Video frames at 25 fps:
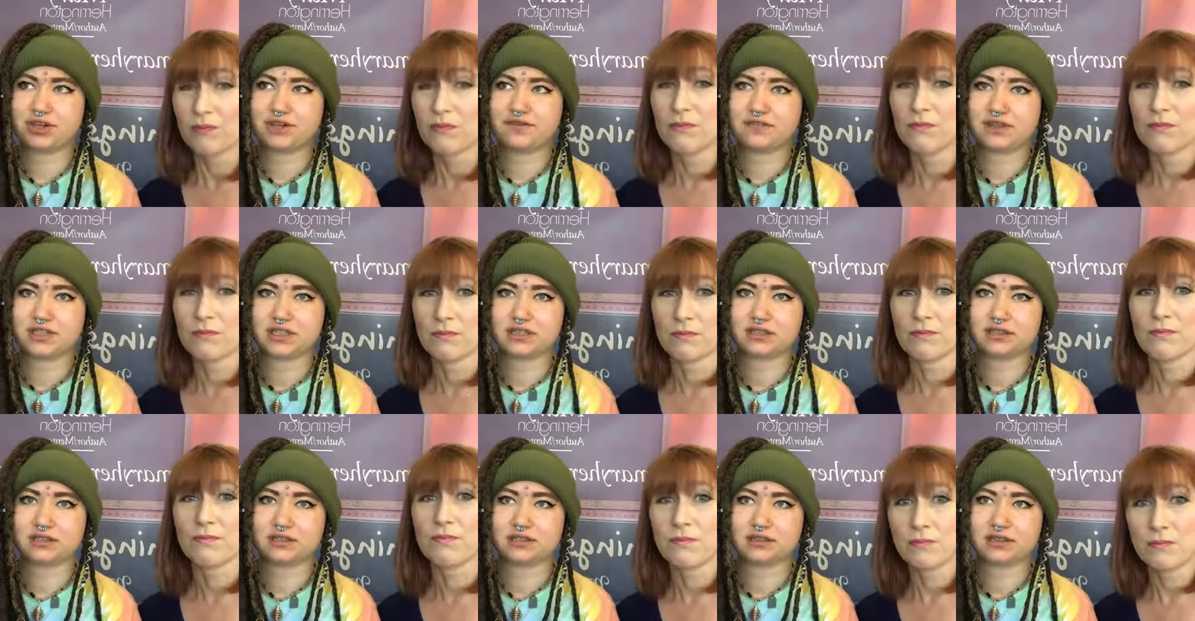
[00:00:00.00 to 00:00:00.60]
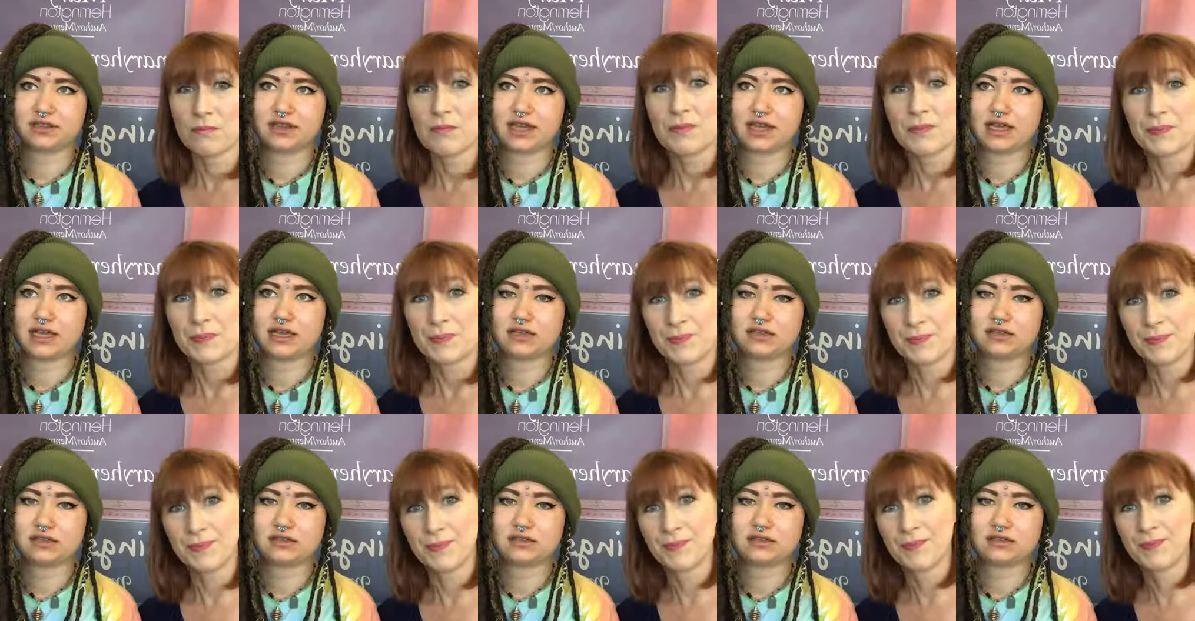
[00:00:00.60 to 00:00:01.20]
Speaker 1: if mm. it's like
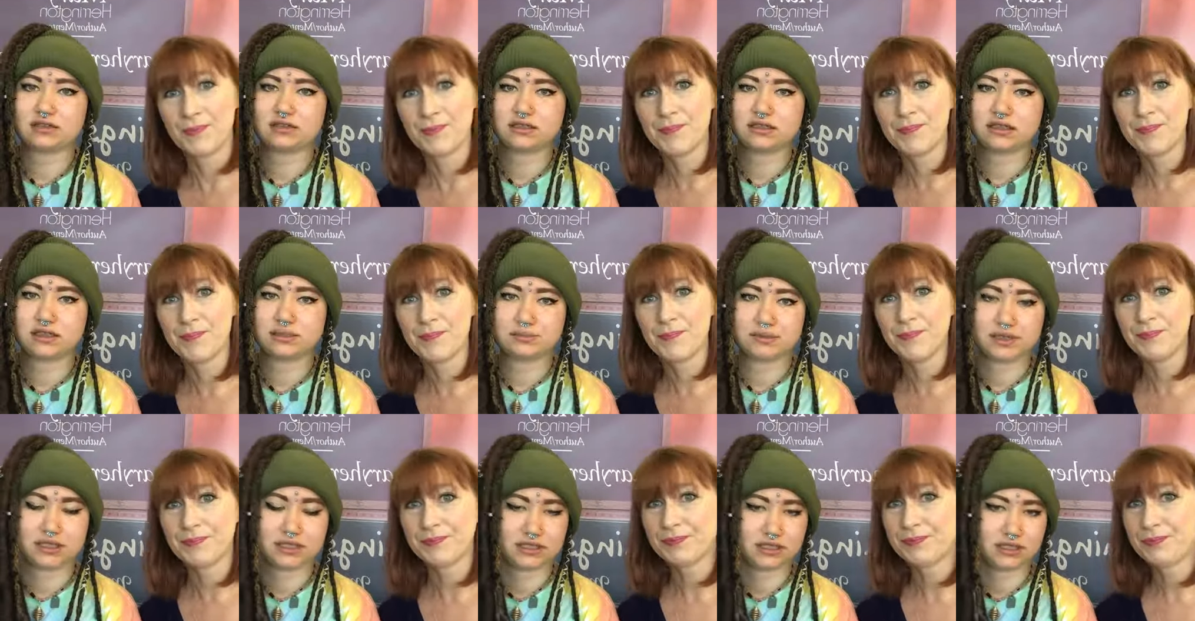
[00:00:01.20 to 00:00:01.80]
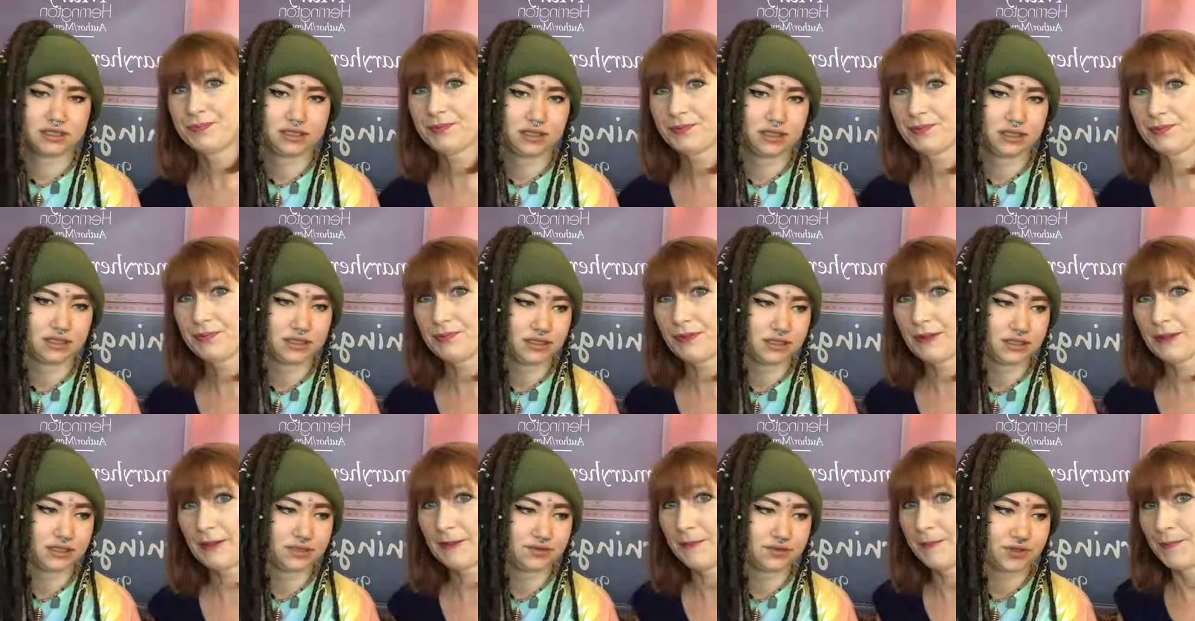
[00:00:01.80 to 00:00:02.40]
a mental
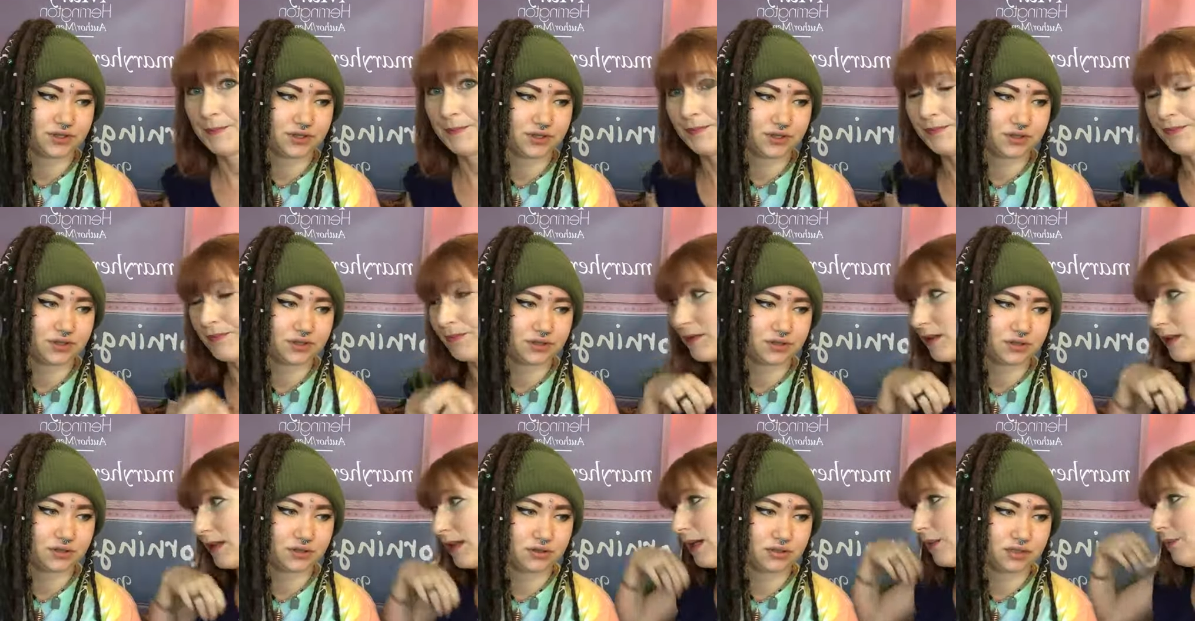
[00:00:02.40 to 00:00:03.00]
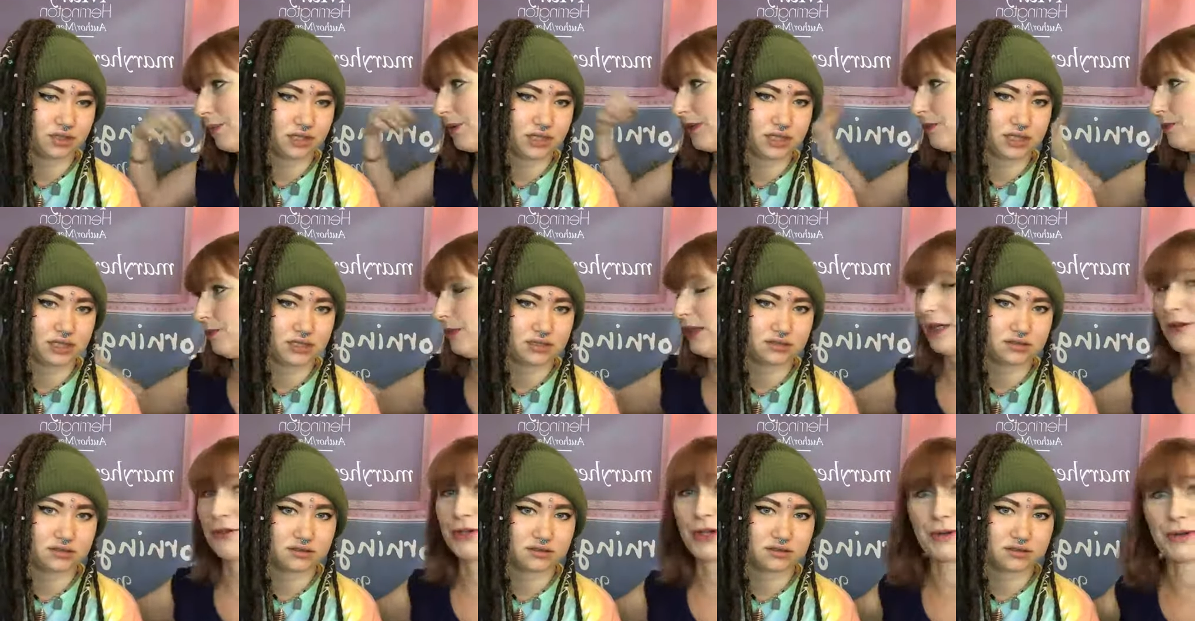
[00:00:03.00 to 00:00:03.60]
illness for her yeah, we,
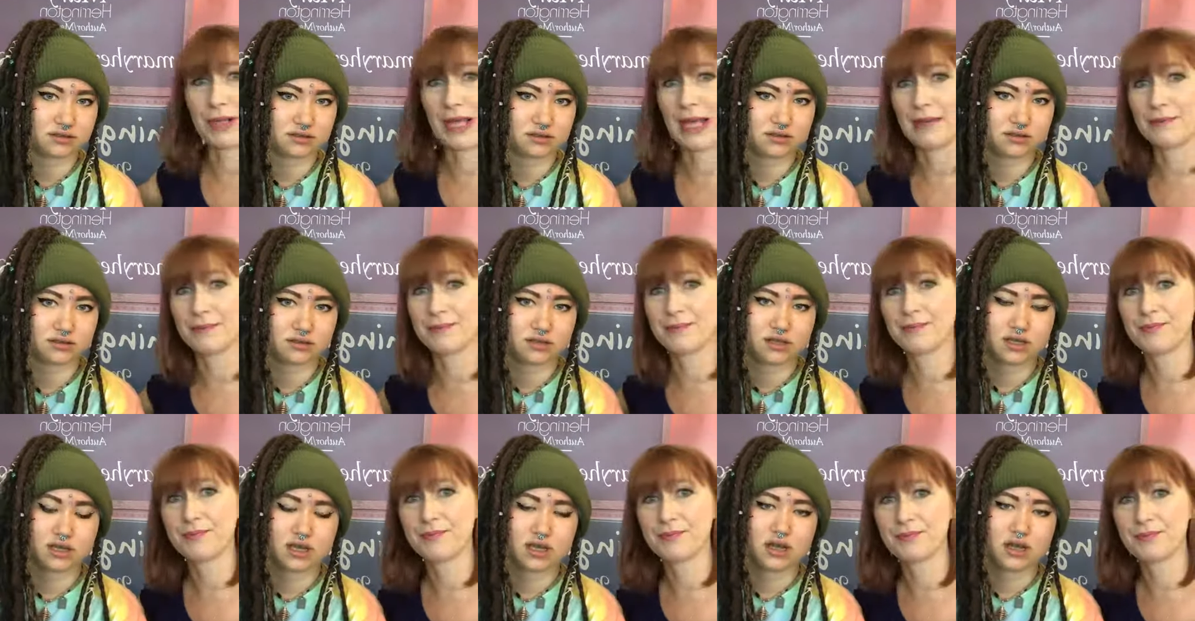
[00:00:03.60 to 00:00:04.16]
we, don't know yet.